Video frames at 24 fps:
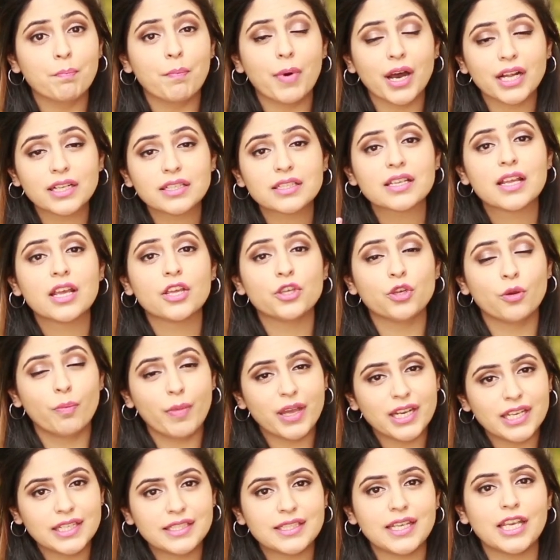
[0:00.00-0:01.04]
but your
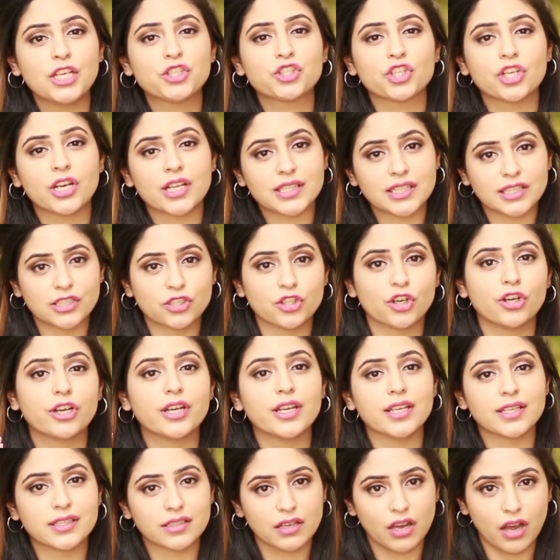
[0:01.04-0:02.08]
meditation has
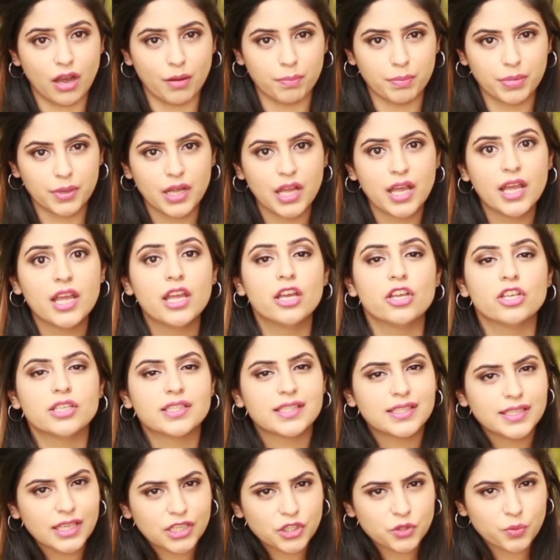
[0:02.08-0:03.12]
stirred it up.
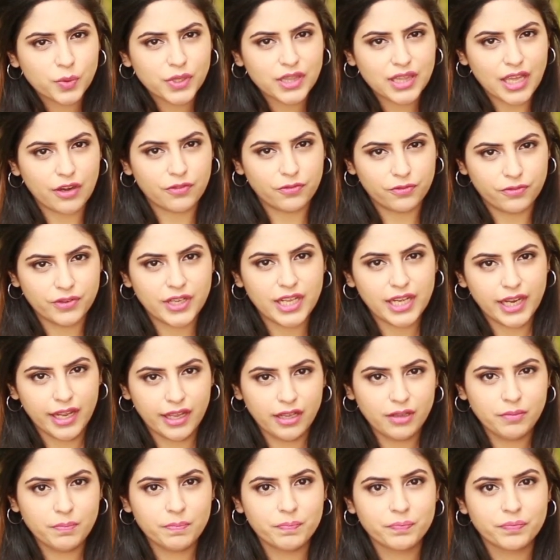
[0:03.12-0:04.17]
Sit with that
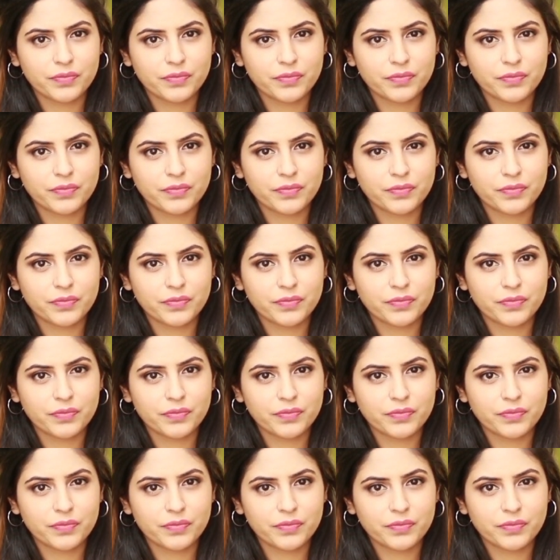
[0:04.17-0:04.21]
feeling.